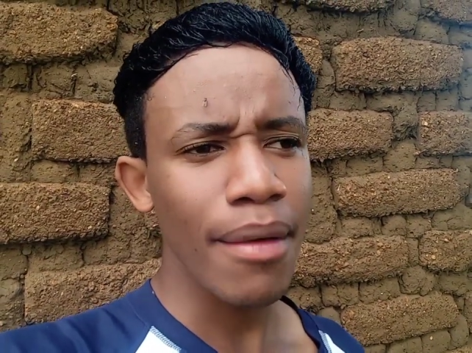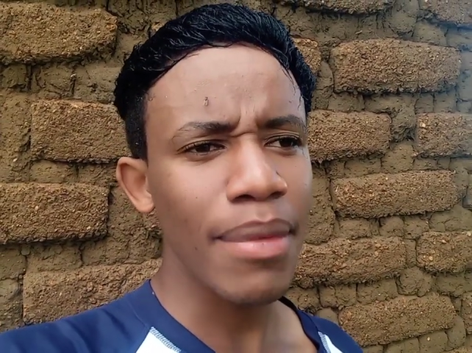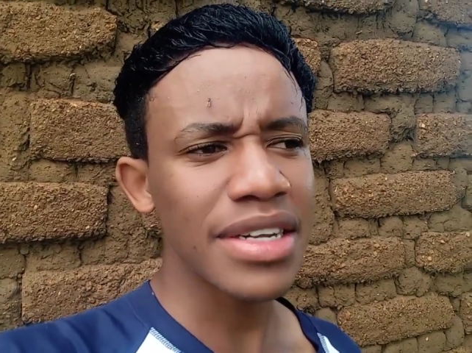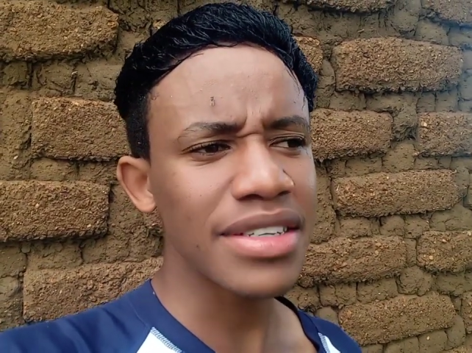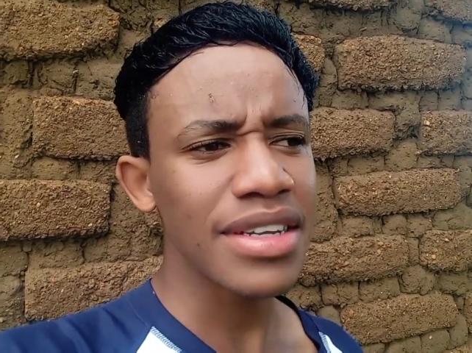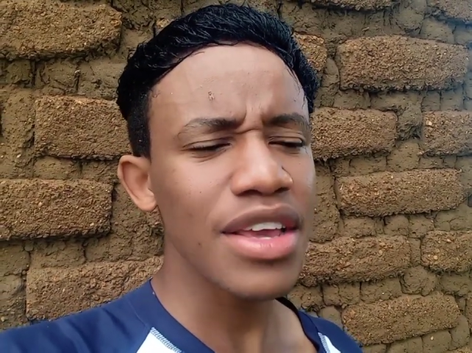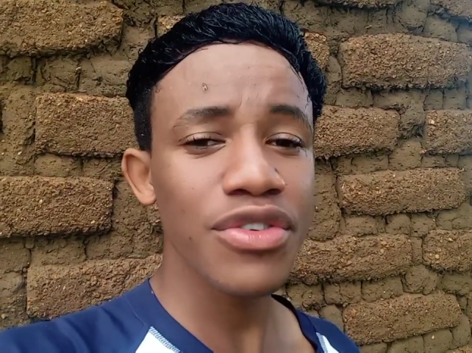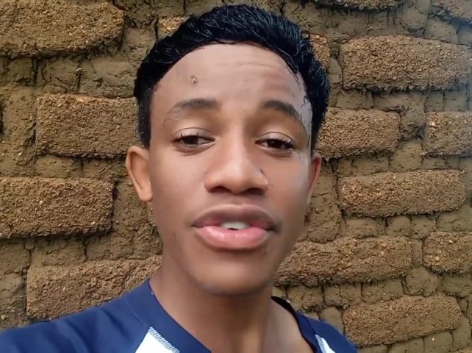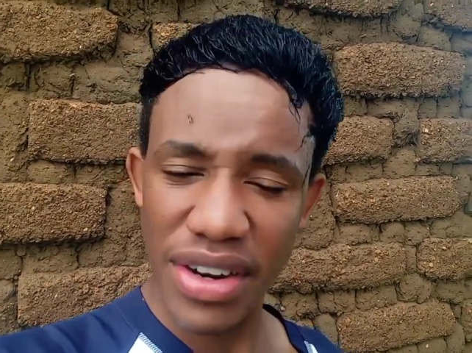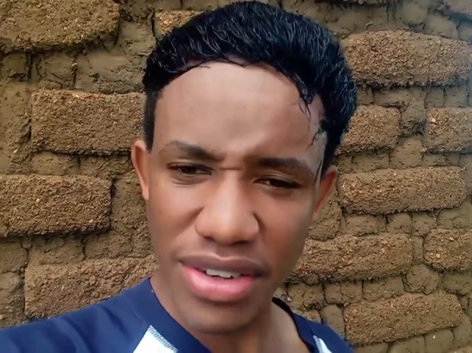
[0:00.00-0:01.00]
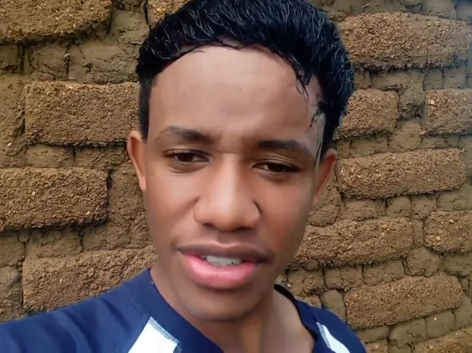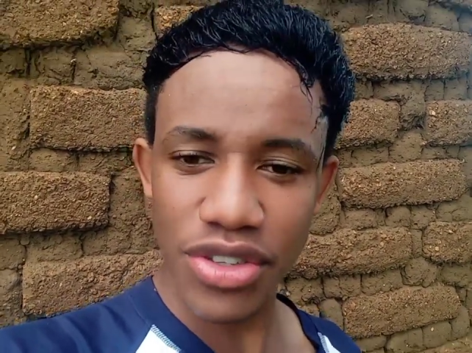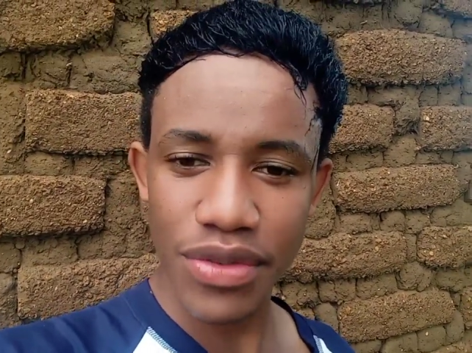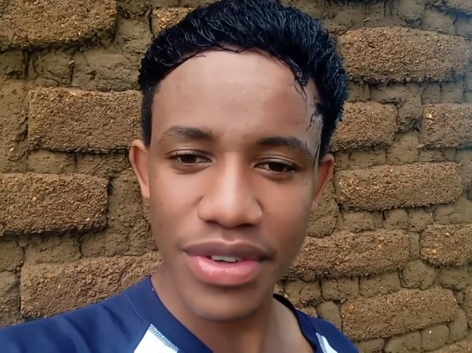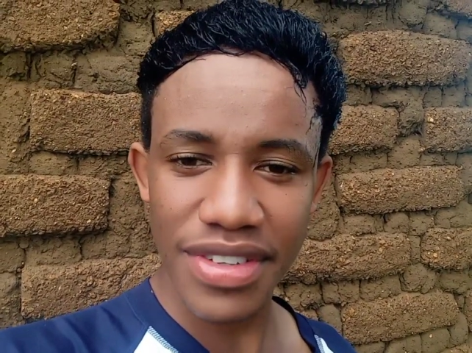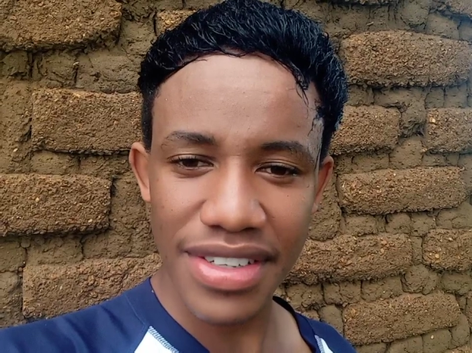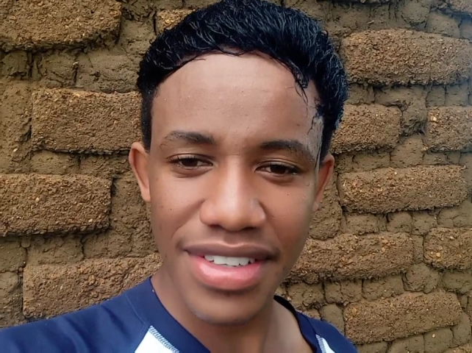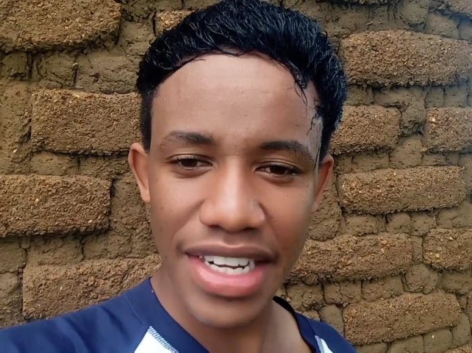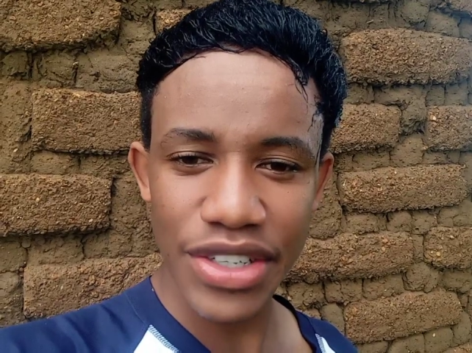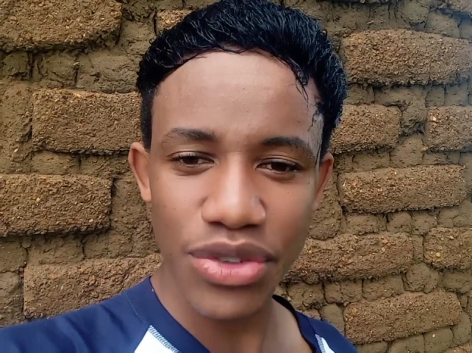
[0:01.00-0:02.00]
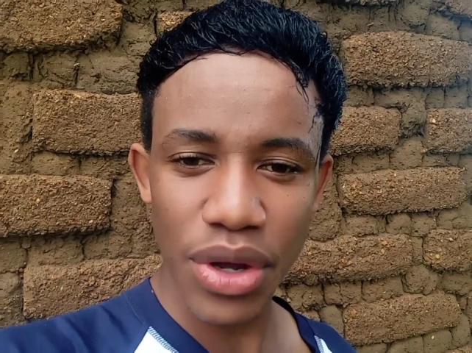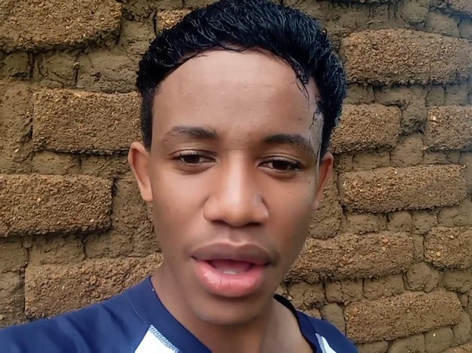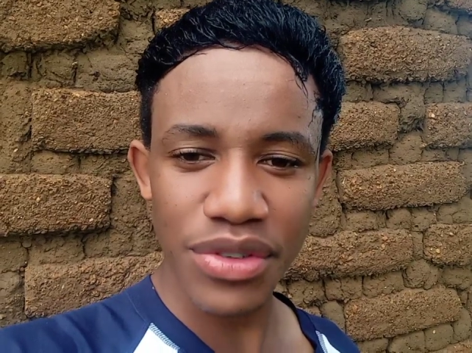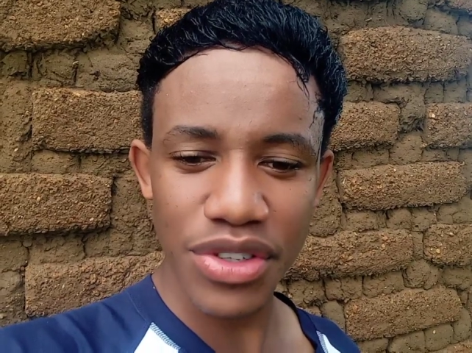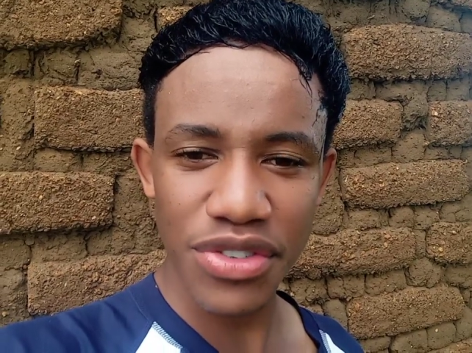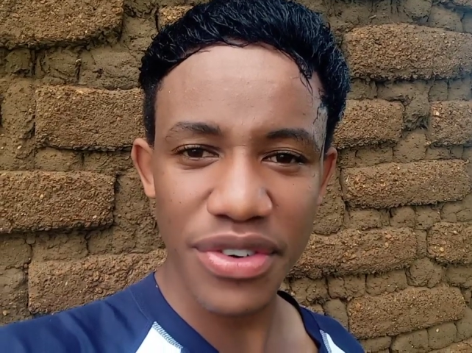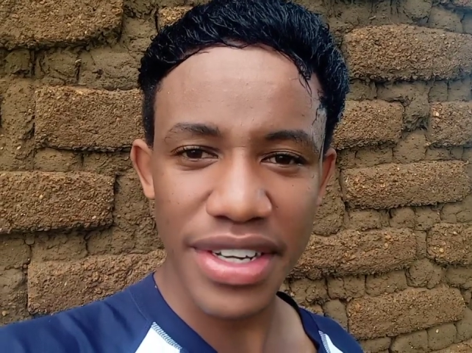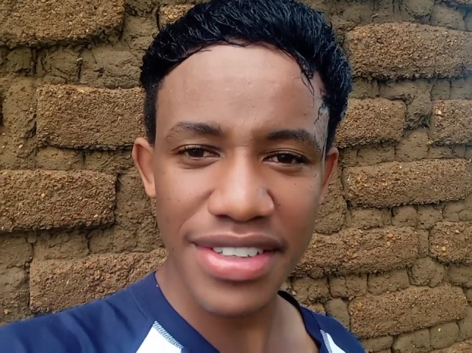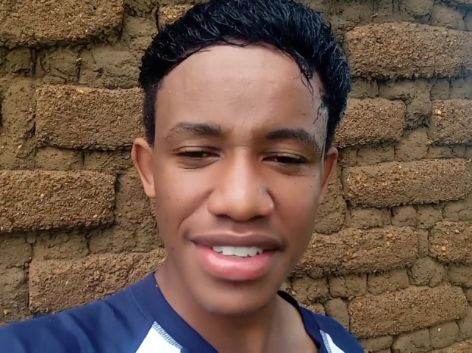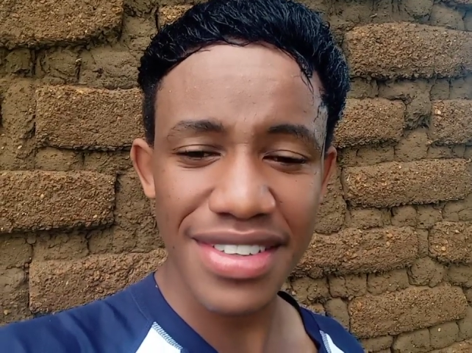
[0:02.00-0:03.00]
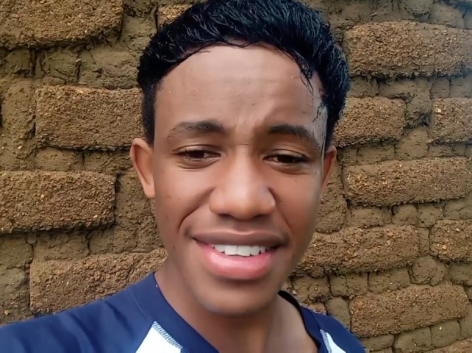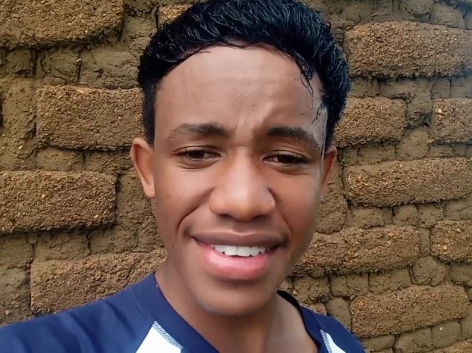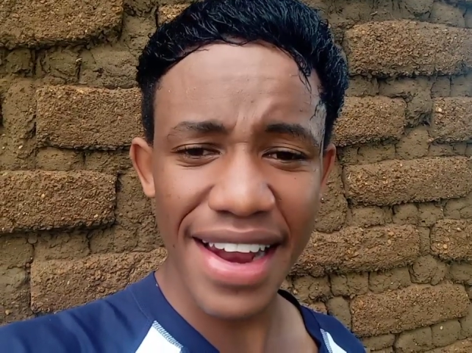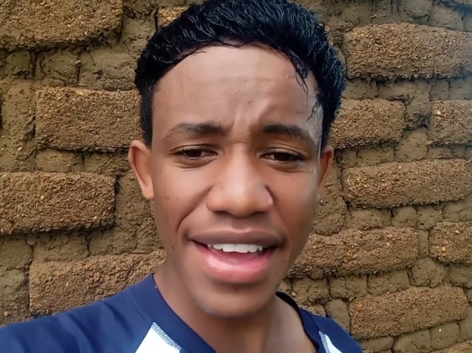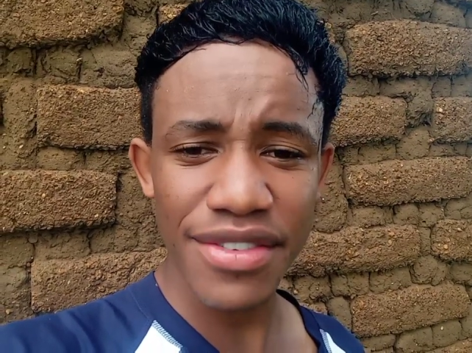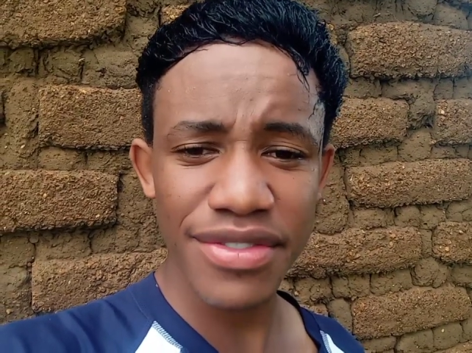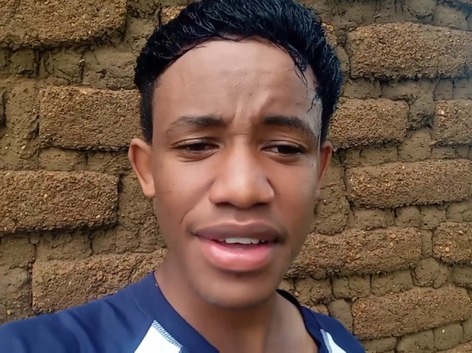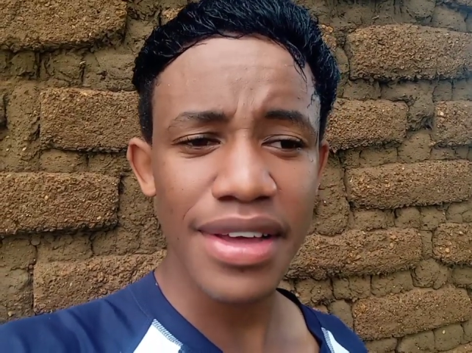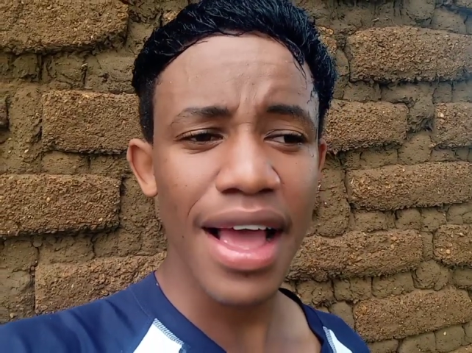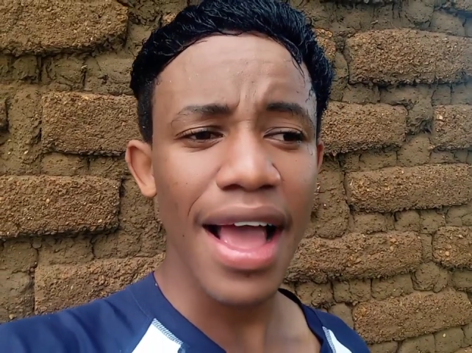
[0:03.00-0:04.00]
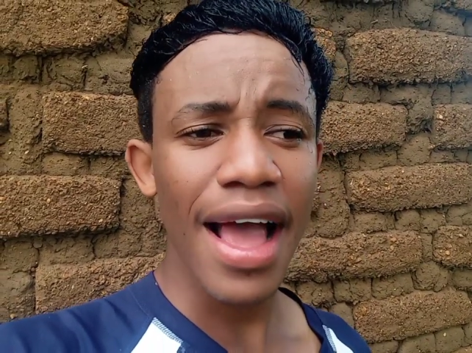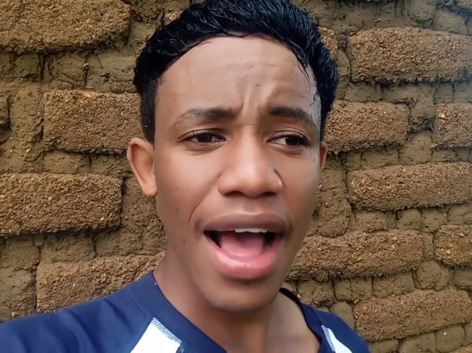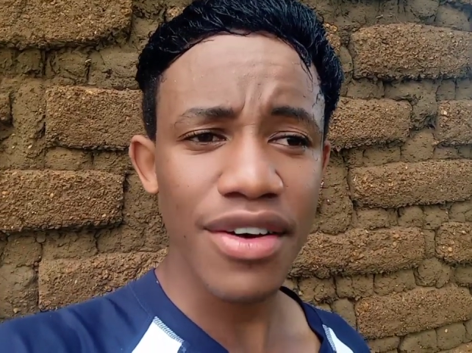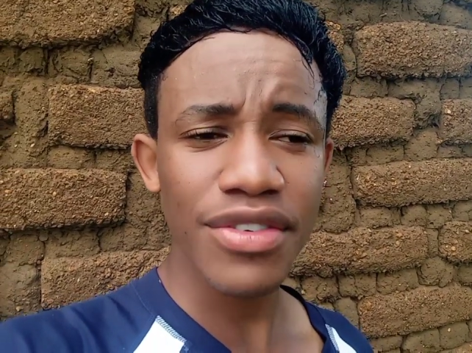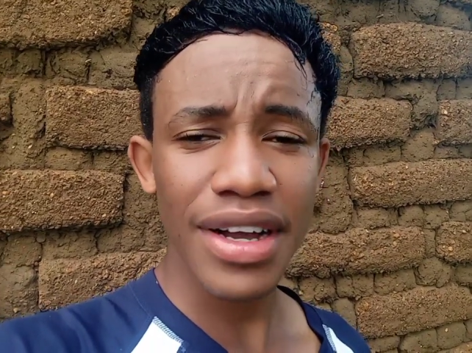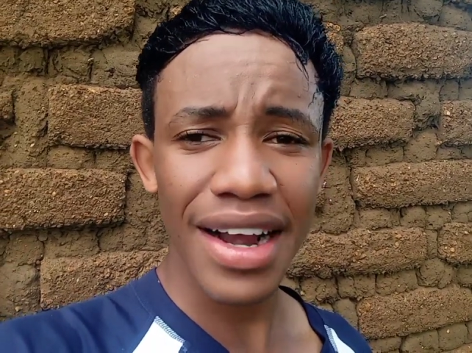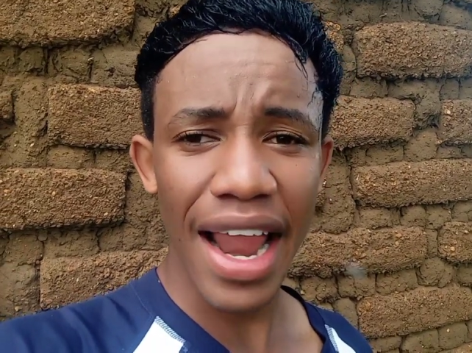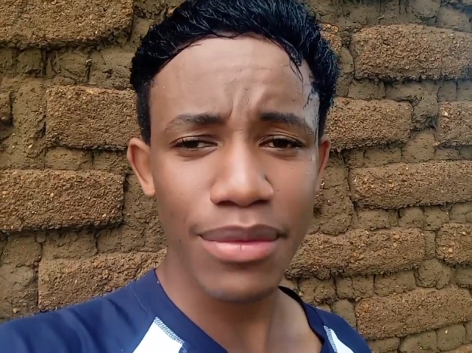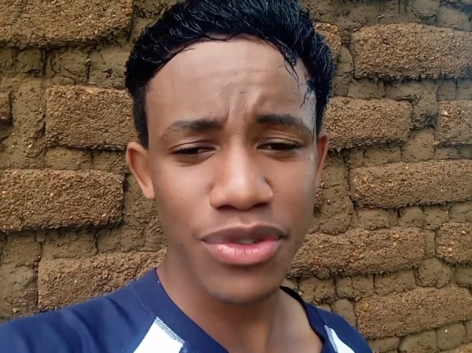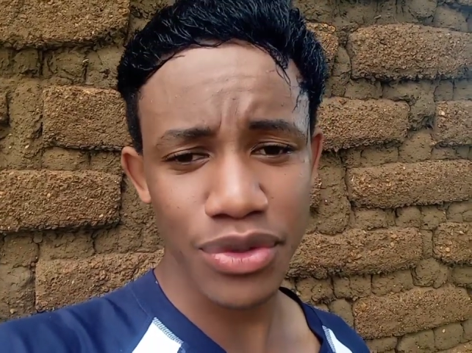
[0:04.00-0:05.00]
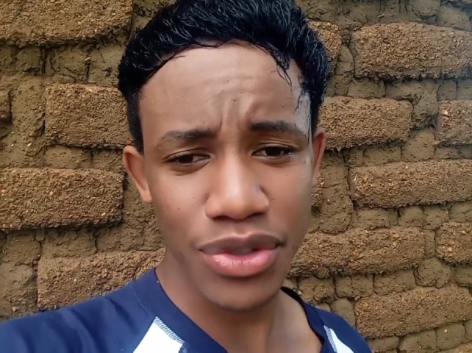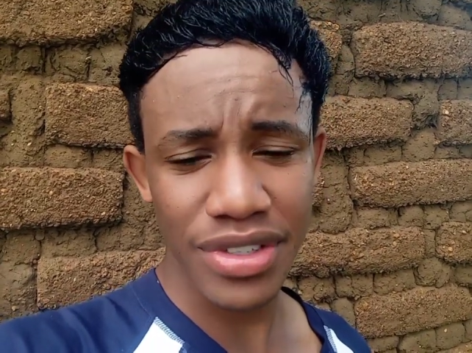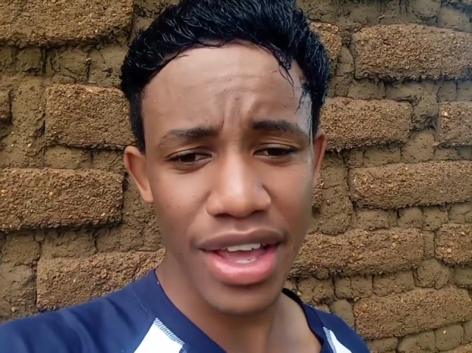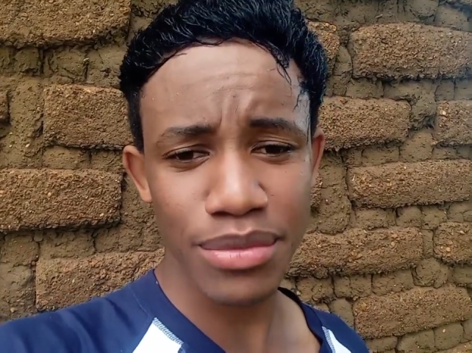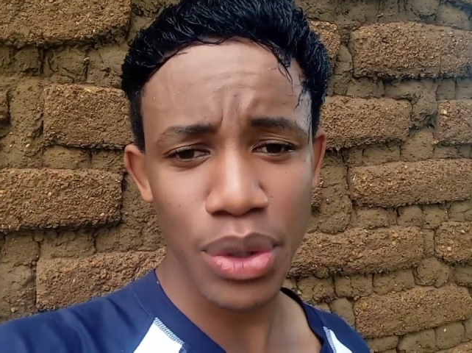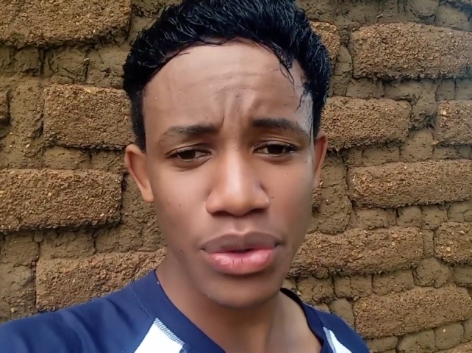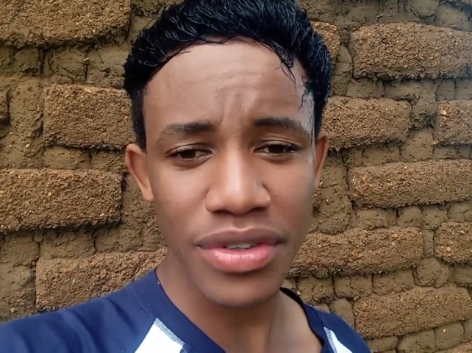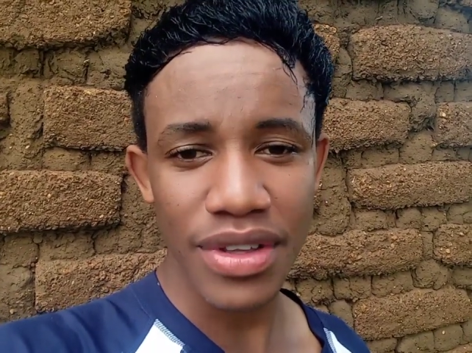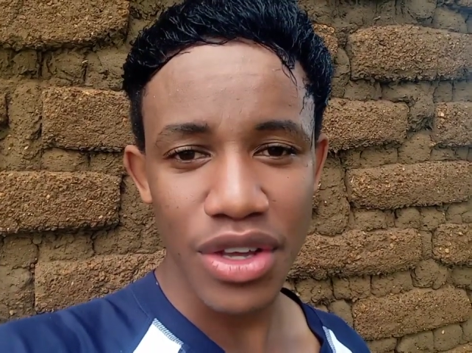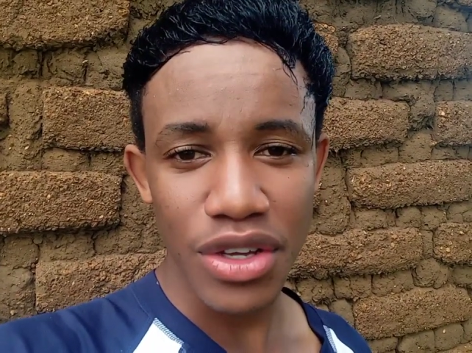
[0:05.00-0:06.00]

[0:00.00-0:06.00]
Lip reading: But if you find yourself, you've succeeded to have such friends in this life, have a clap for yourself, because